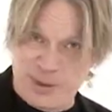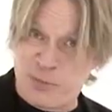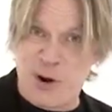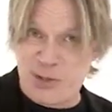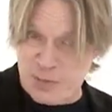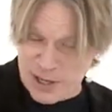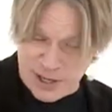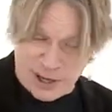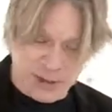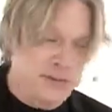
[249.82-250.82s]
approach
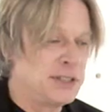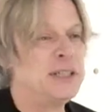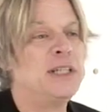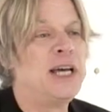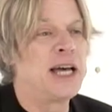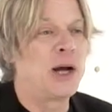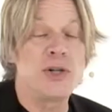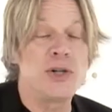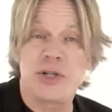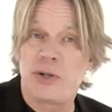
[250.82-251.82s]
myself, and I
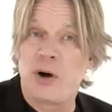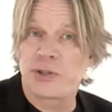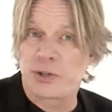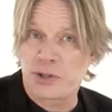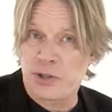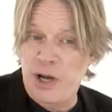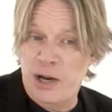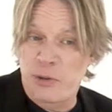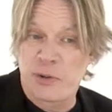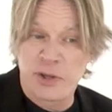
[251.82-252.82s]
want you to also try
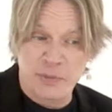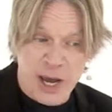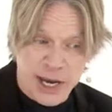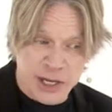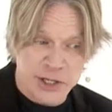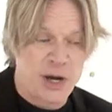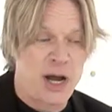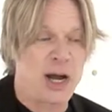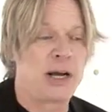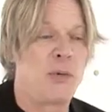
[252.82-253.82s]
it with the backing
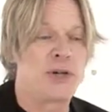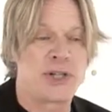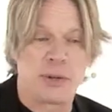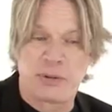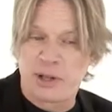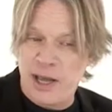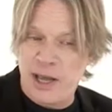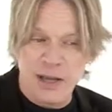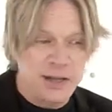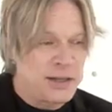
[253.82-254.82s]
track. I want you to
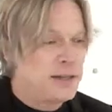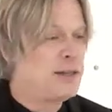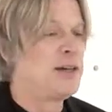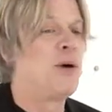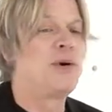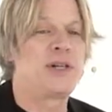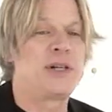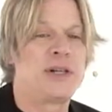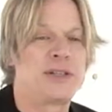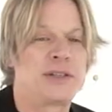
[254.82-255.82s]
play. I want you
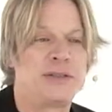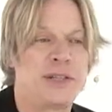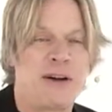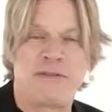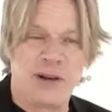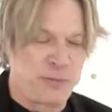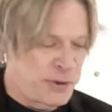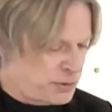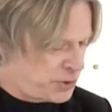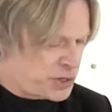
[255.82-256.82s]
to just have fun
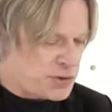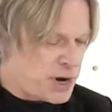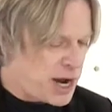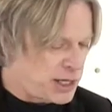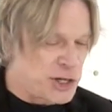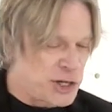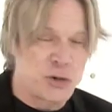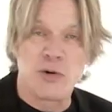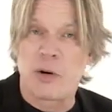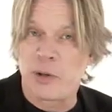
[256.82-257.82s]
with it with the track, as
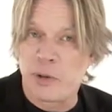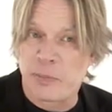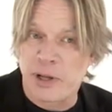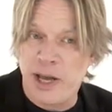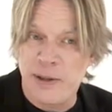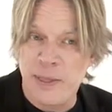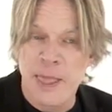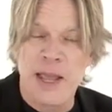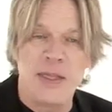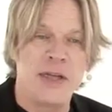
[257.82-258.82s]
you normally would play,
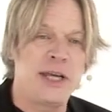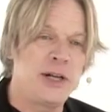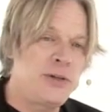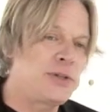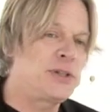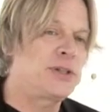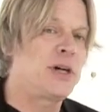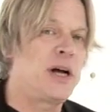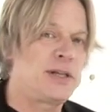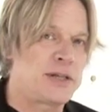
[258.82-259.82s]
and then introduce this
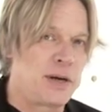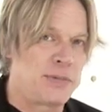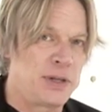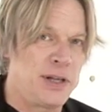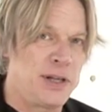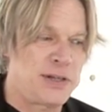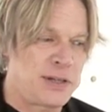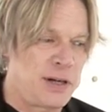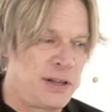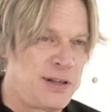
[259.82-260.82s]
concept. And let's
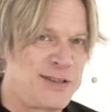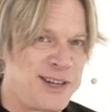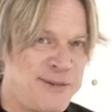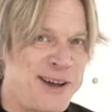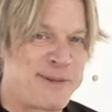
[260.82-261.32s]
see what